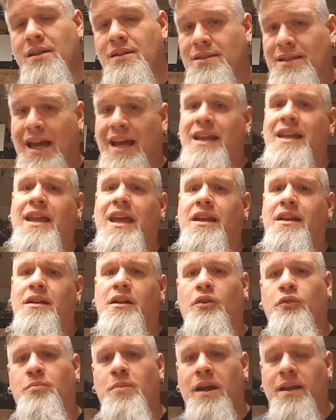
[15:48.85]
dedicated
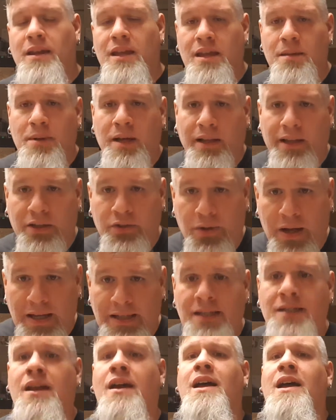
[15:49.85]
Elfbait email
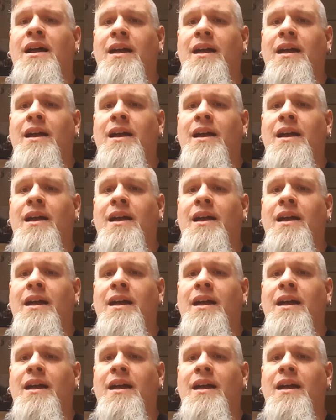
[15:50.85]
address,